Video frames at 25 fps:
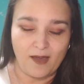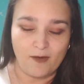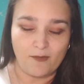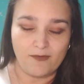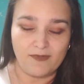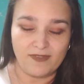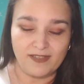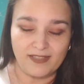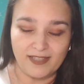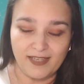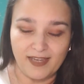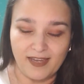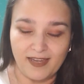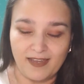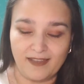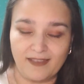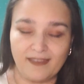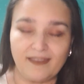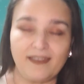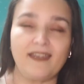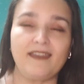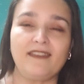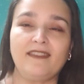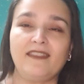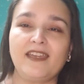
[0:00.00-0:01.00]
We'll see.
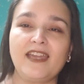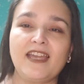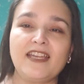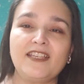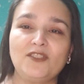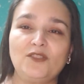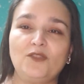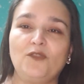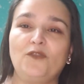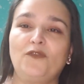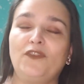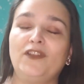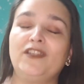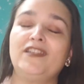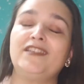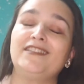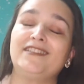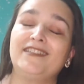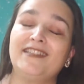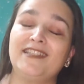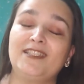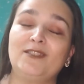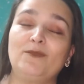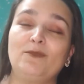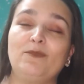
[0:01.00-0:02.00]
The idea is to finish
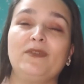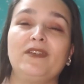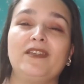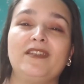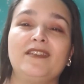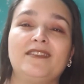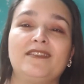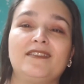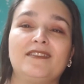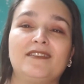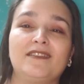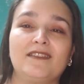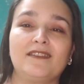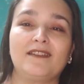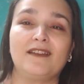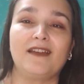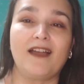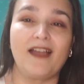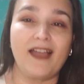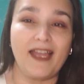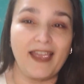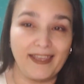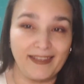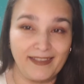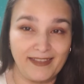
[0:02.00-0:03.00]
this piece
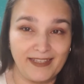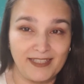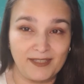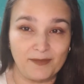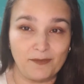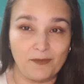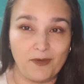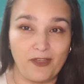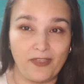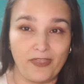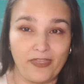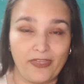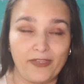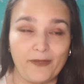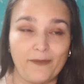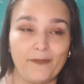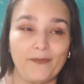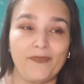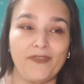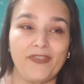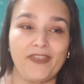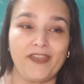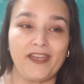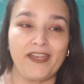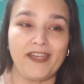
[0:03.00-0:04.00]
in this month.
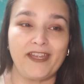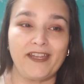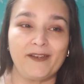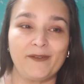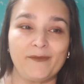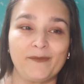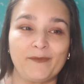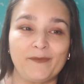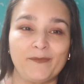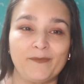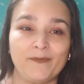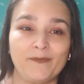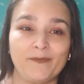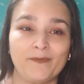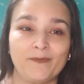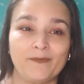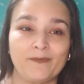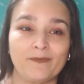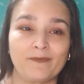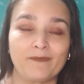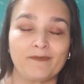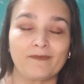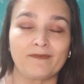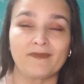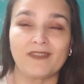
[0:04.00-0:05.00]
Then
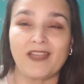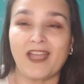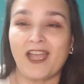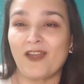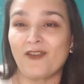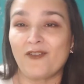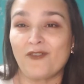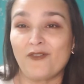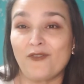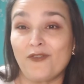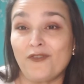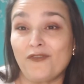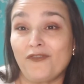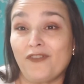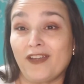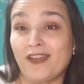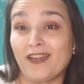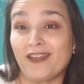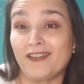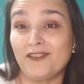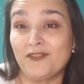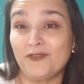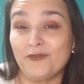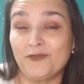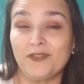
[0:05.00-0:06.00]
I don't know if I
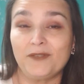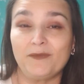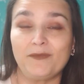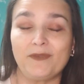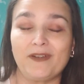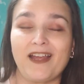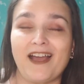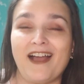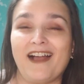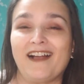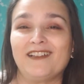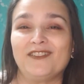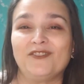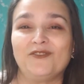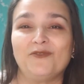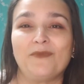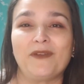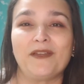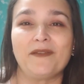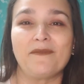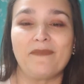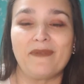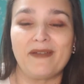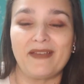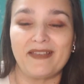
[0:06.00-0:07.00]
can do it, but I'll do
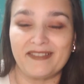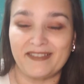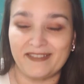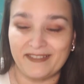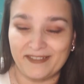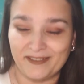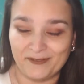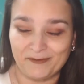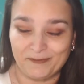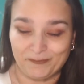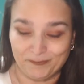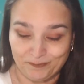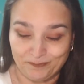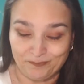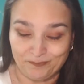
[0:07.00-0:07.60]
my best.